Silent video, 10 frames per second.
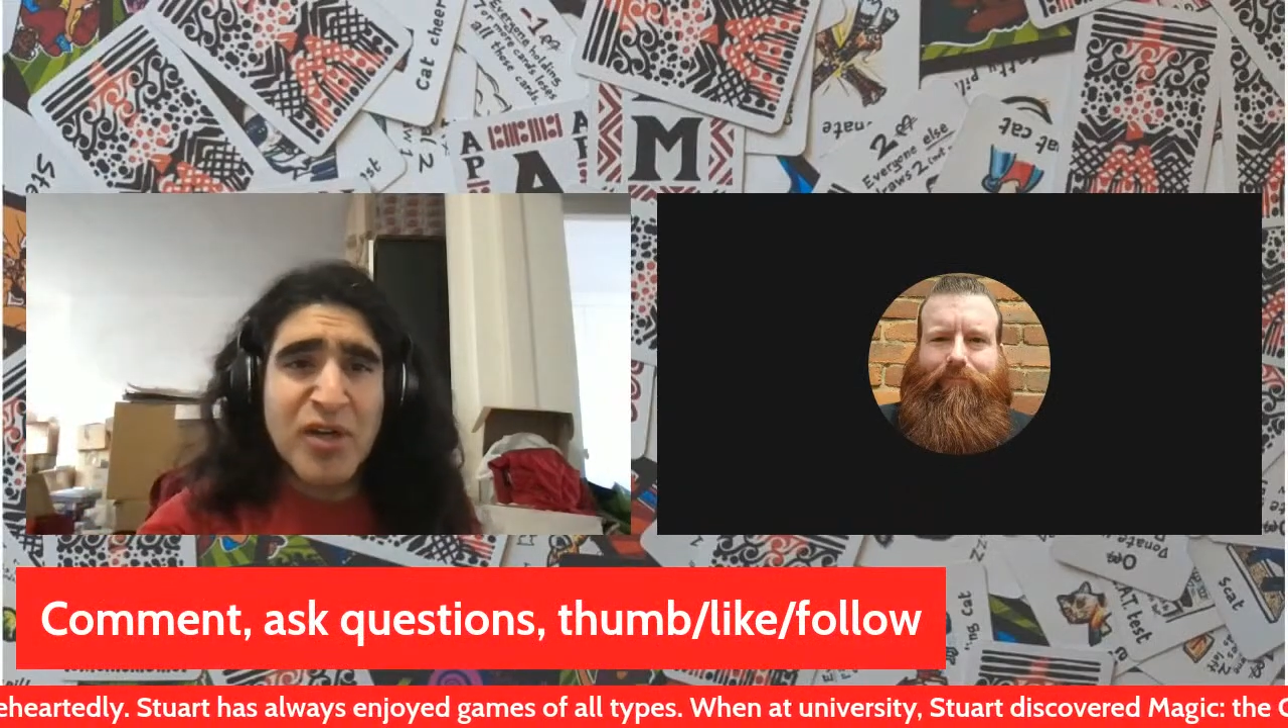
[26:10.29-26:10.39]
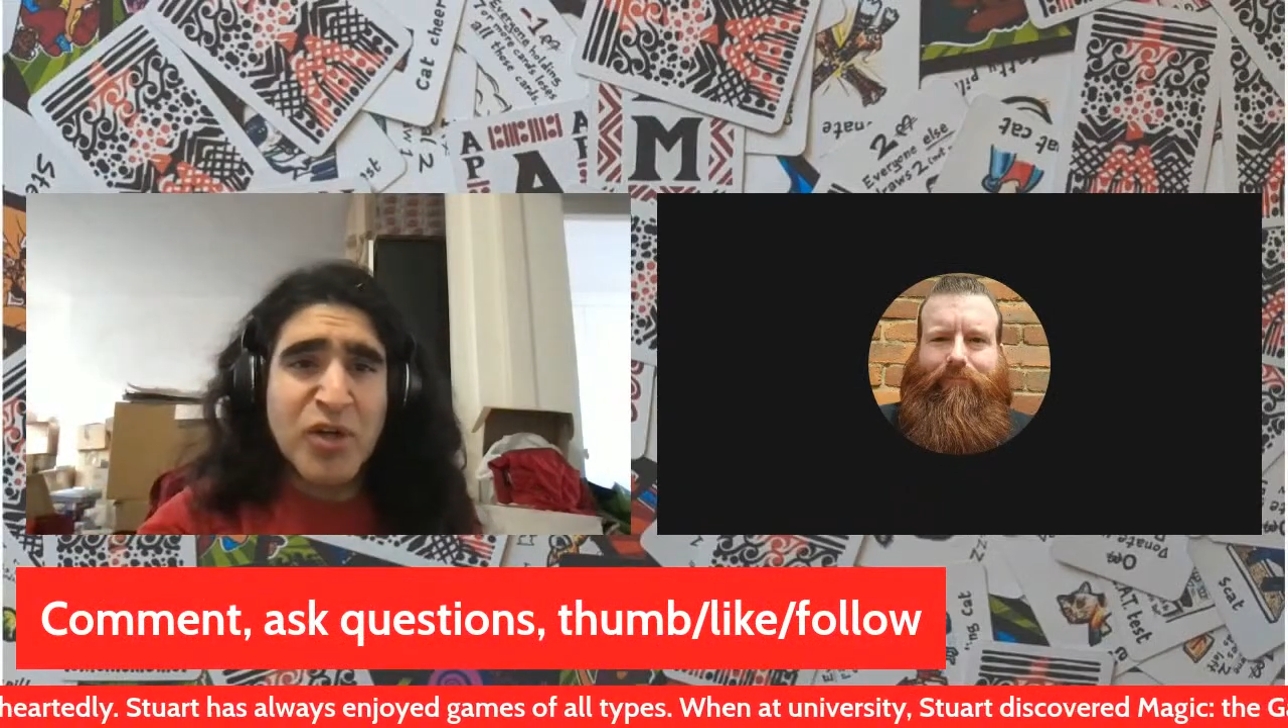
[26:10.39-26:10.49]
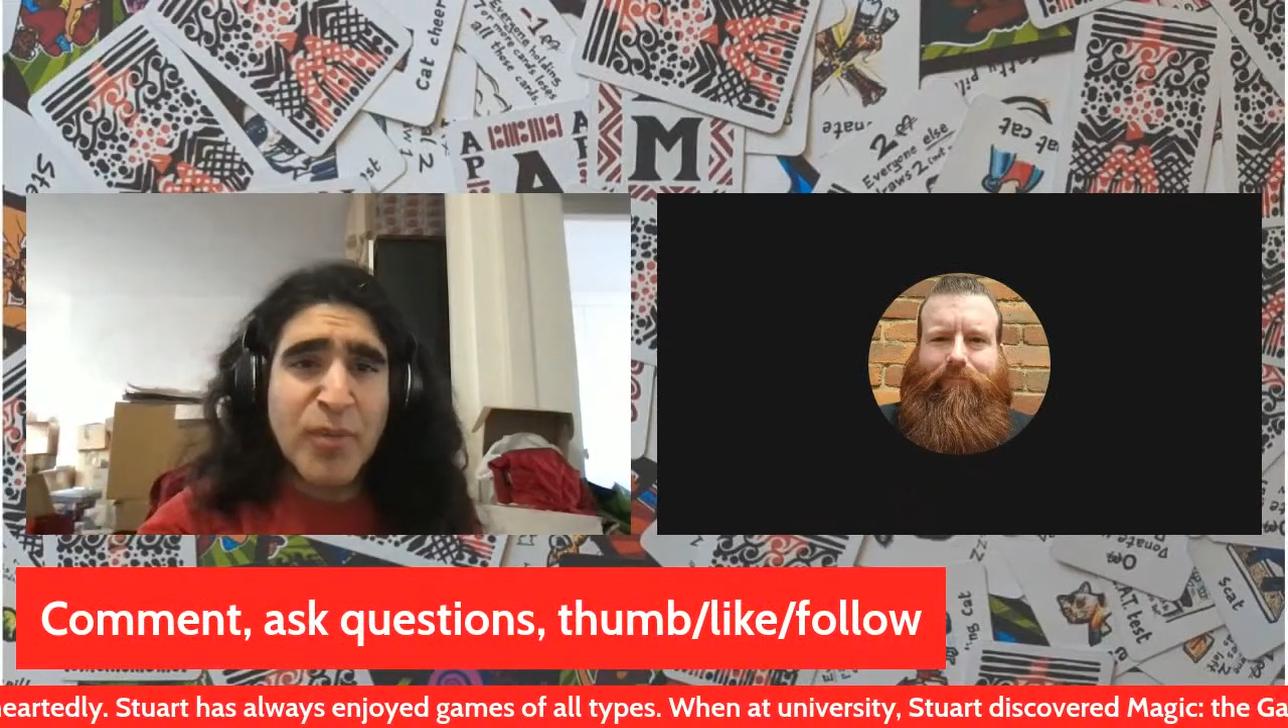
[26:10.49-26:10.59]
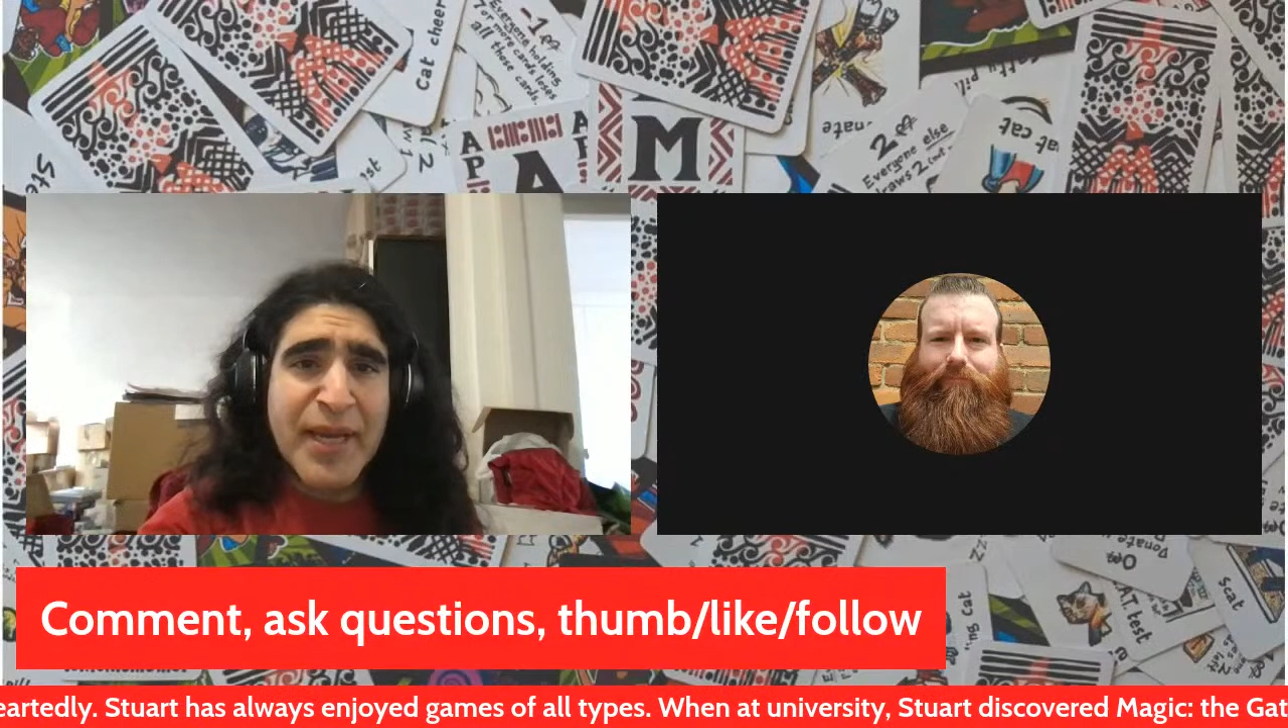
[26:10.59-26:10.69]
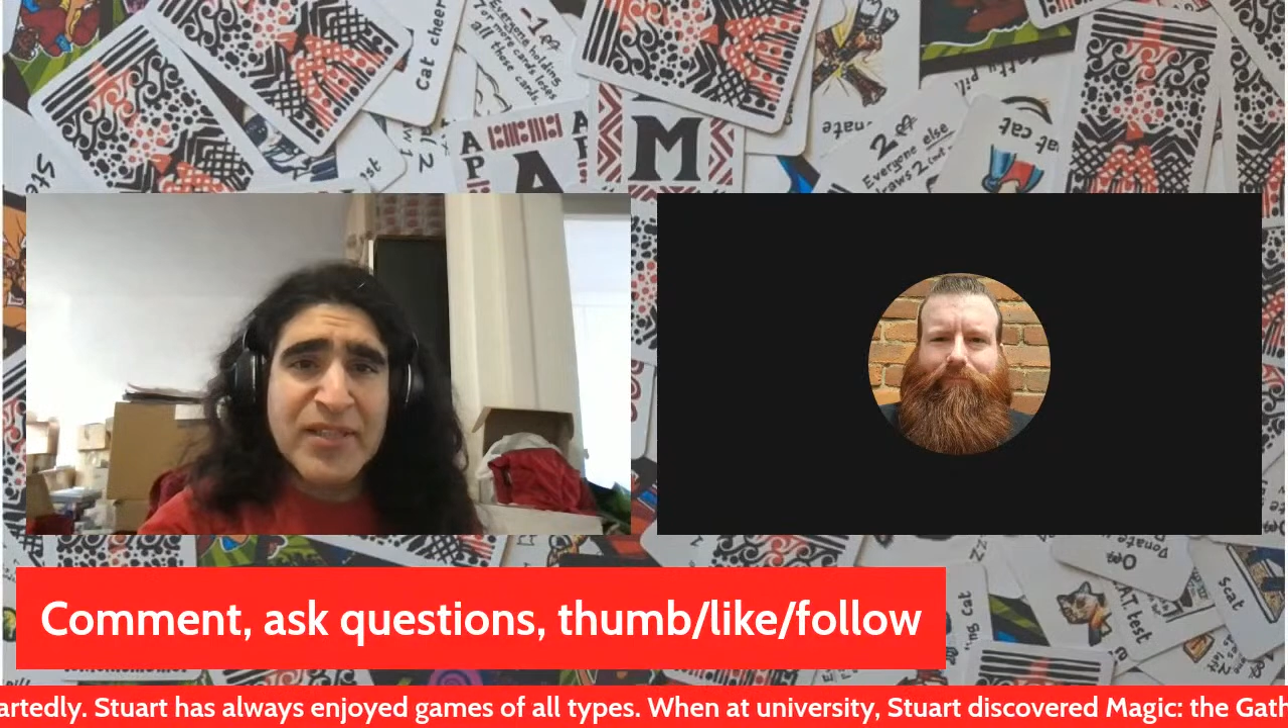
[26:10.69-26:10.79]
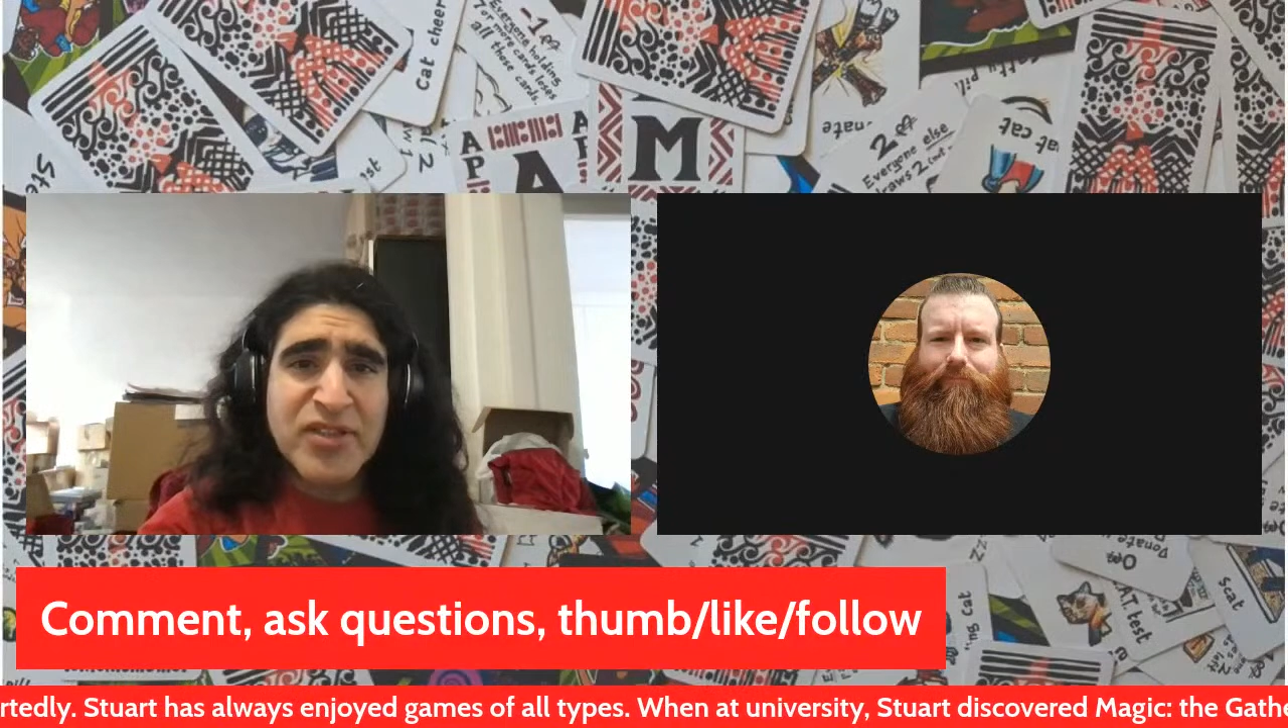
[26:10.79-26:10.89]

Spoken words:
comment,